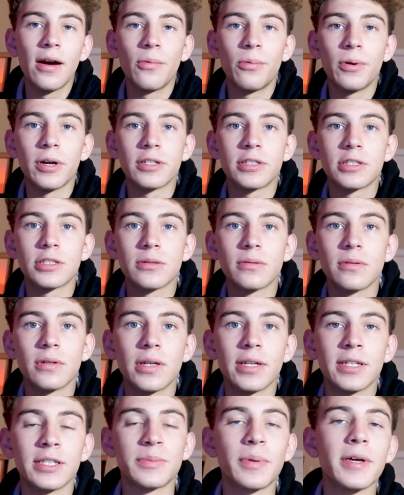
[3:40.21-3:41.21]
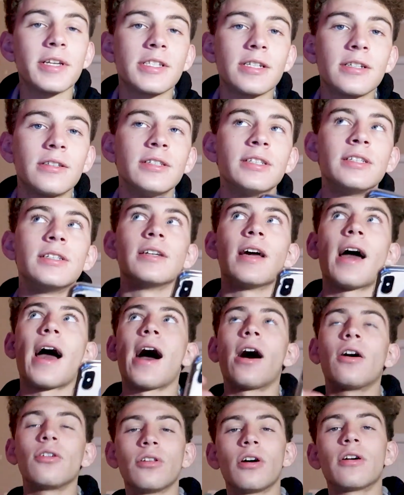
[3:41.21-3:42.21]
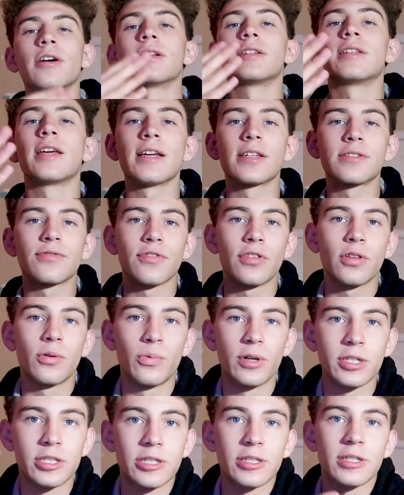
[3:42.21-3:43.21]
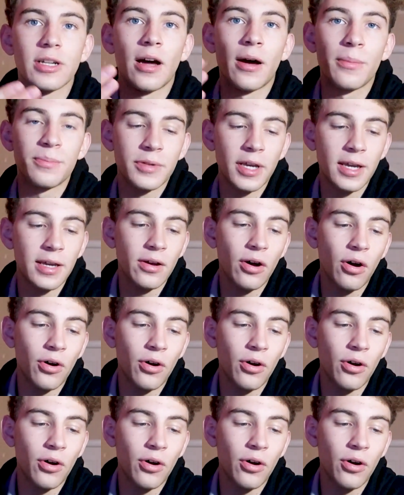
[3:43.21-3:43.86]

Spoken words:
which is basically how long it takes for the widget to update.